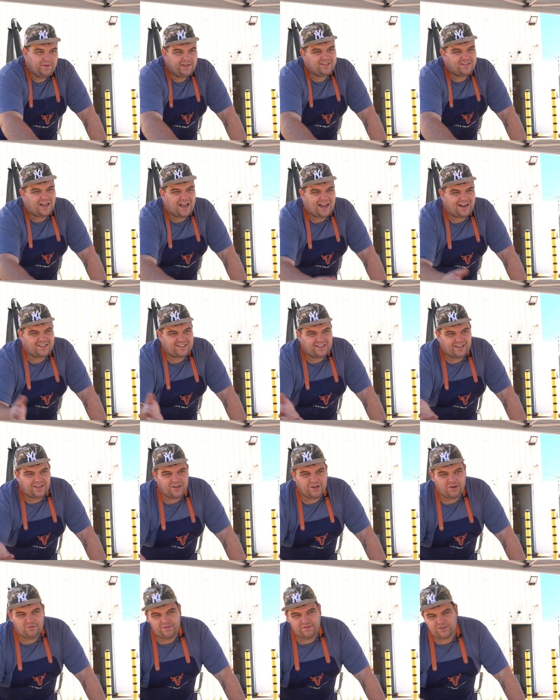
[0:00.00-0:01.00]
It's not actually
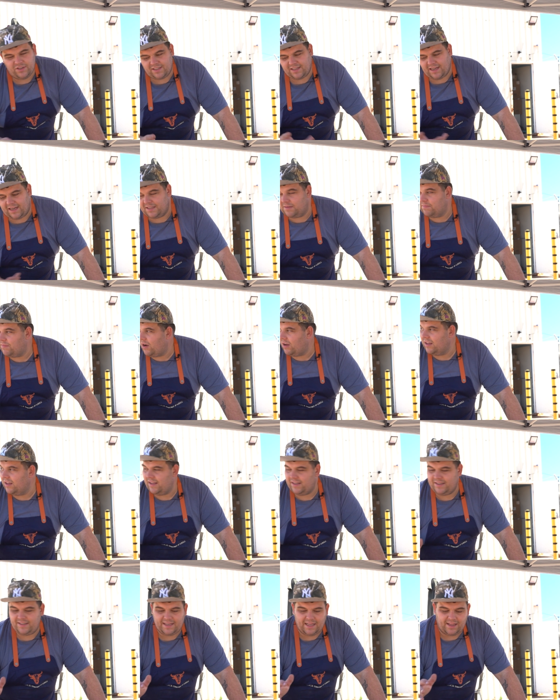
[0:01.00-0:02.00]
new, we've just started to bottle it
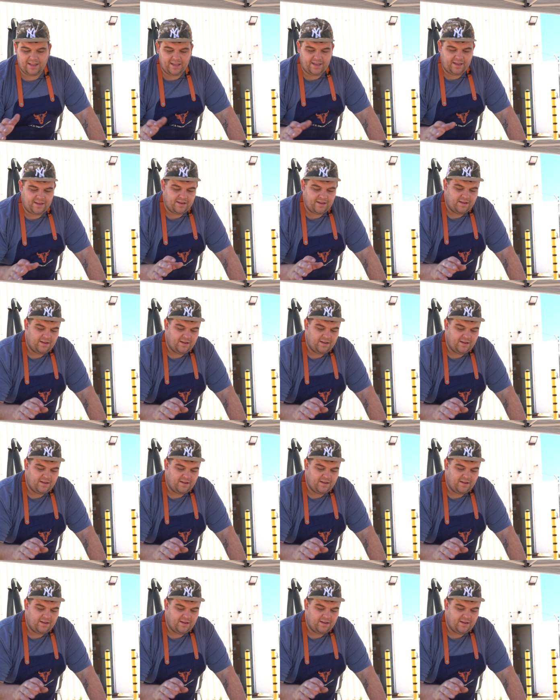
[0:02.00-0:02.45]
and sell it.